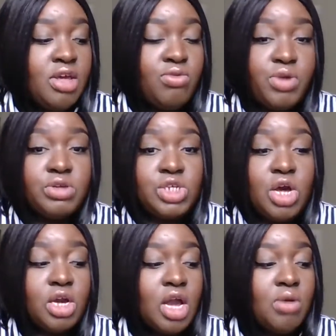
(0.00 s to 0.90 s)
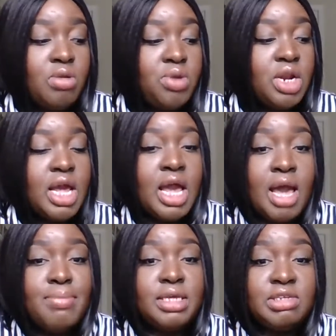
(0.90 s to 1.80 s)
Real talk. I would have been in a
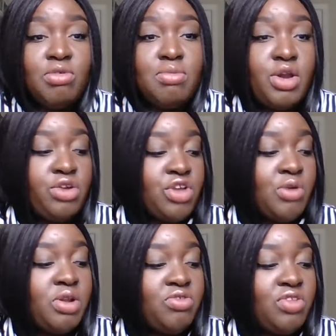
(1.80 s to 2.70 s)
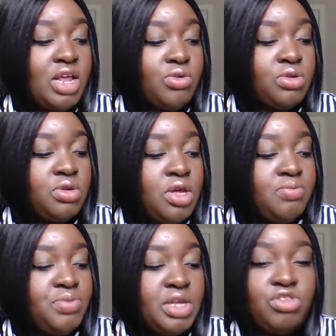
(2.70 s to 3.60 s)
hot mess of a marriage. I would have settled
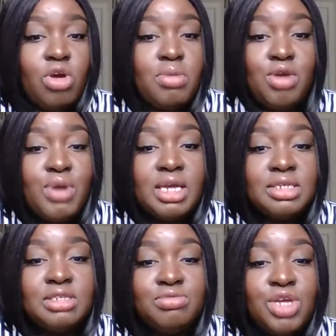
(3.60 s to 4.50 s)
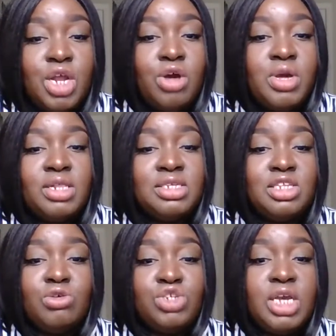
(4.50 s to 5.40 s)
in so many ways, and this is
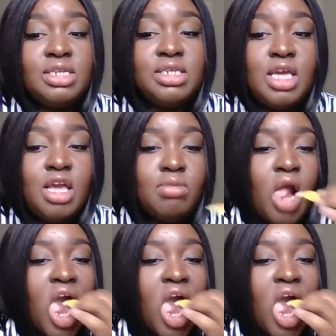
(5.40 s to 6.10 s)
no shade to him,